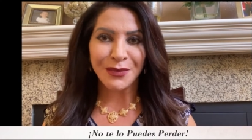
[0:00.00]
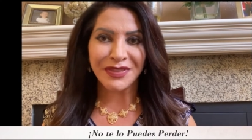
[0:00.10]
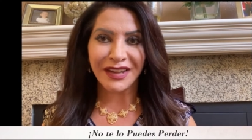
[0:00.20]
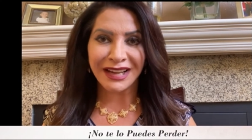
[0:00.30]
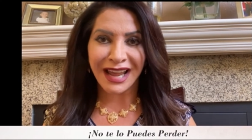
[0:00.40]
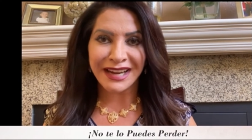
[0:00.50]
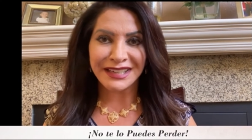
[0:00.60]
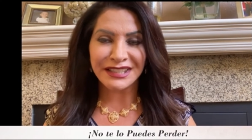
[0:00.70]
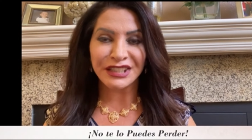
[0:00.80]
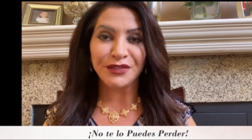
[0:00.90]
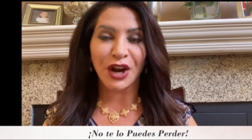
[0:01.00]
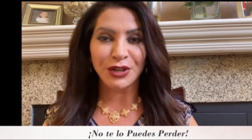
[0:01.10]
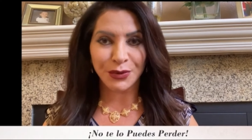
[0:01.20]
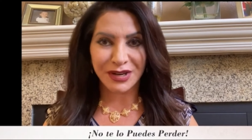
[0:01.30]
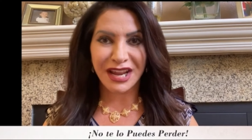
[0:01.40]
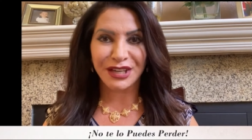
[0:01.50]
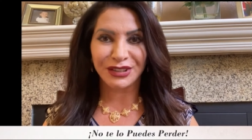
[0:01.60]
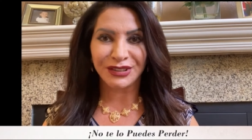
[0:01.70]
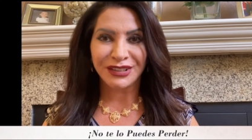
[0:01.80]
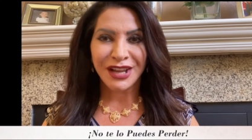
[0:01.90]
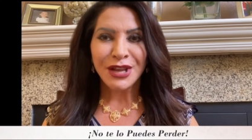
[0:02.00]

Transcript: with the guidance of our Creator,